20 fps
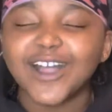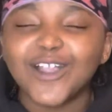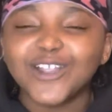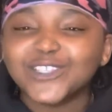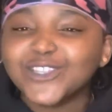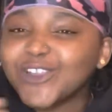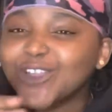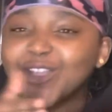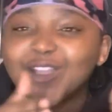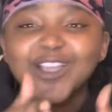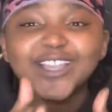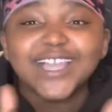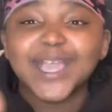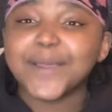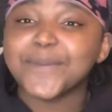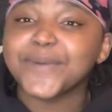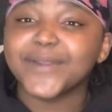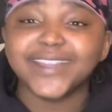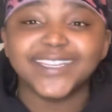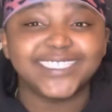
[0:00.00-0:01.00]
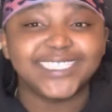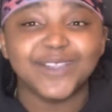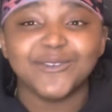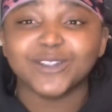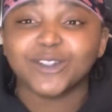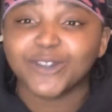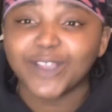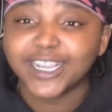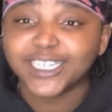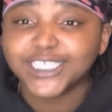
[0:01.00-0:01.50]
I was girl, like, bro, the shit was
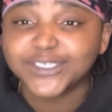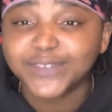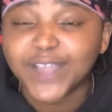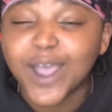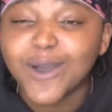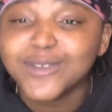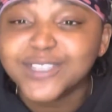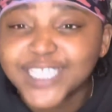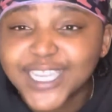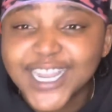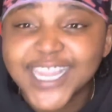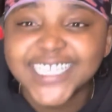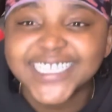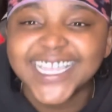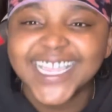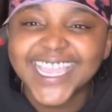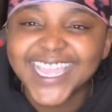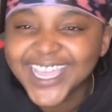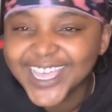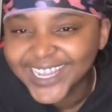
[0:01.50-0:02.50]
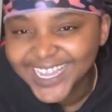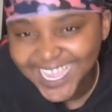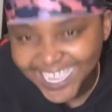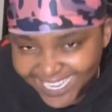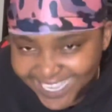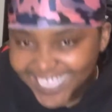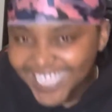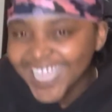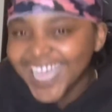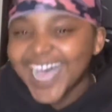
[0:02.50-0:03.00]
crazy. I was scared as hell.
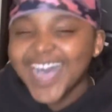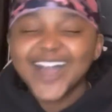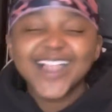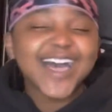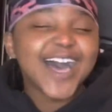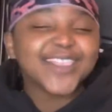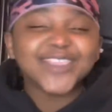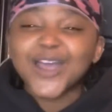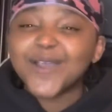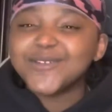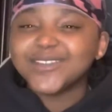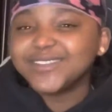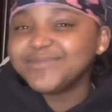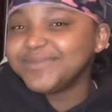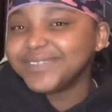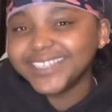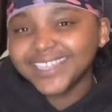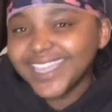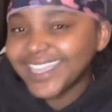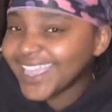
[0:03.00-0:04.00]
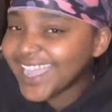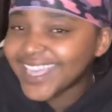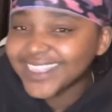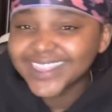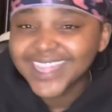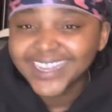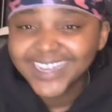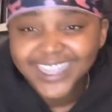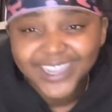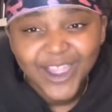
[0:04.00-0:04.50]
Like, I, I thought, man, I
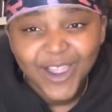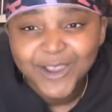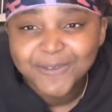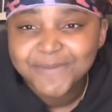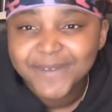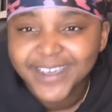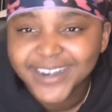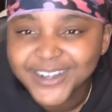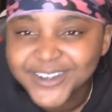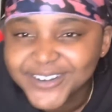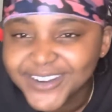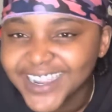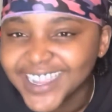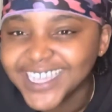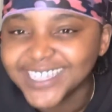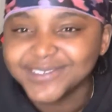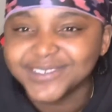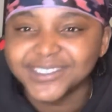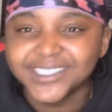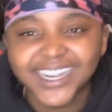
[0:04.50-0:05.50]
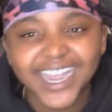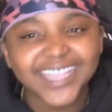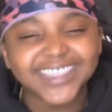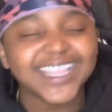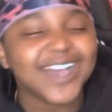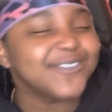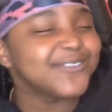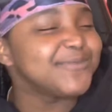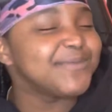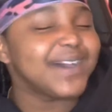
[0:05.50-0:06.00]
thought that car was about to crash, bro. I
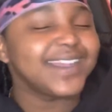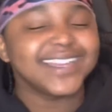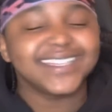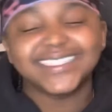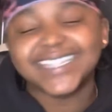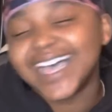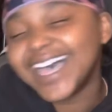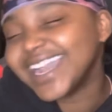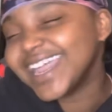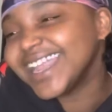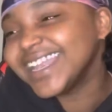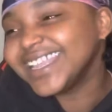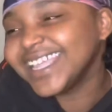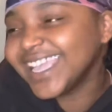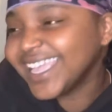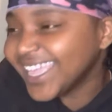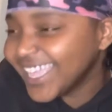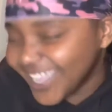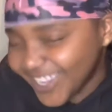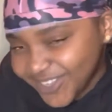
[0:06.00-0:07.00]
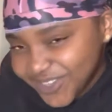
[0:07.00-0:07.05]
thought we about to die that day.